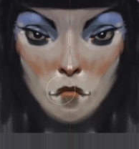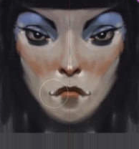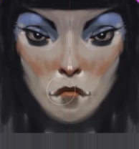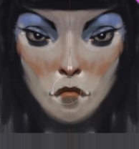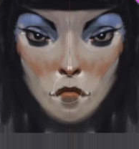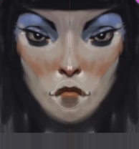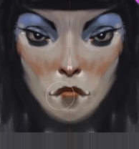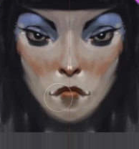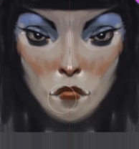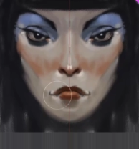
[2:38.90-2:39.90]

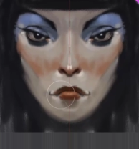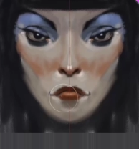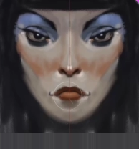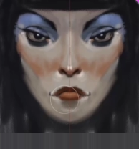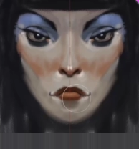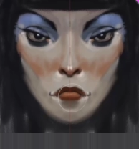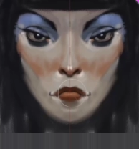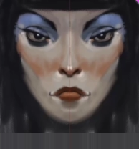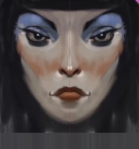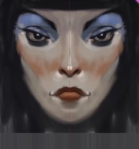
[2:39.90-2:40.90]

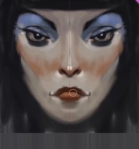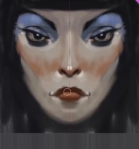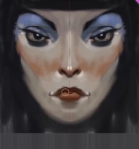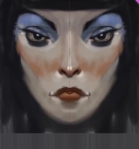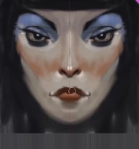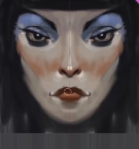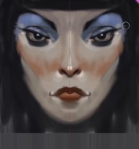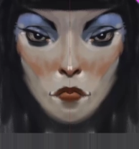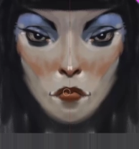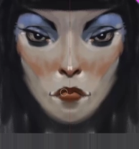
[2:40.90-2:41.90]

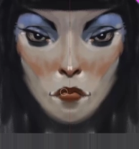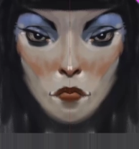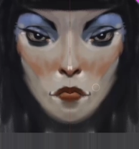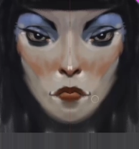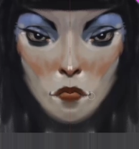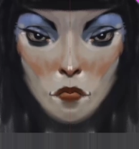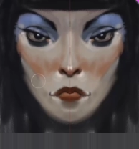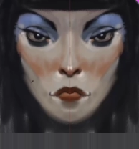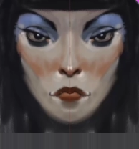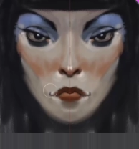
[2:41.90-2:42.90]

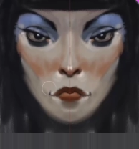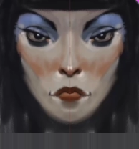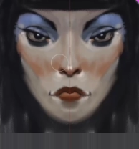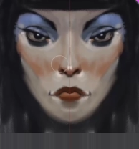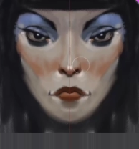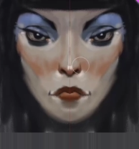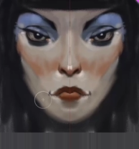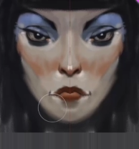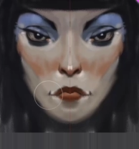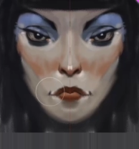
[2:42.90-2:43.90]

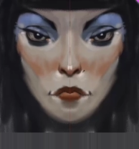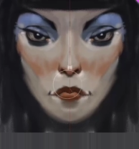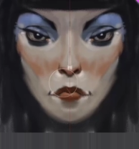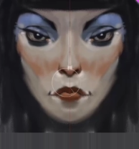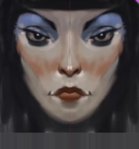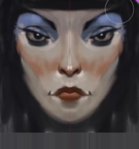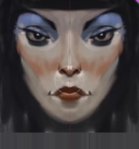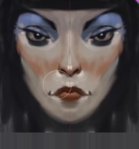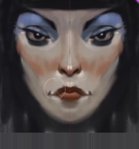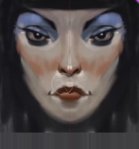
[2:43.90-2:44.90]

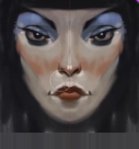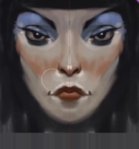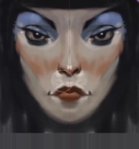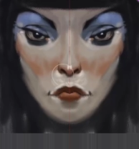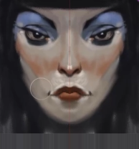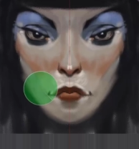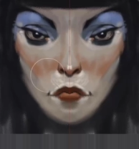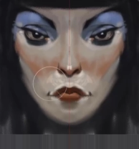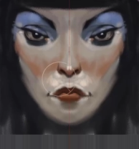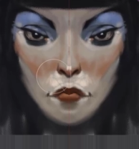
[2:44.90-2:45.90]

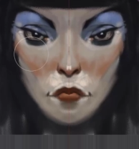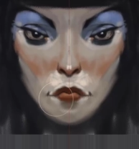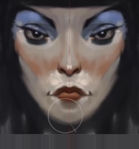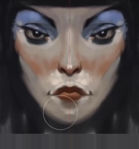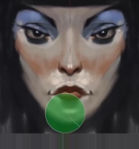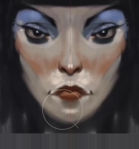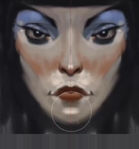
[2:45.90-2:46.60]
(no one is talking)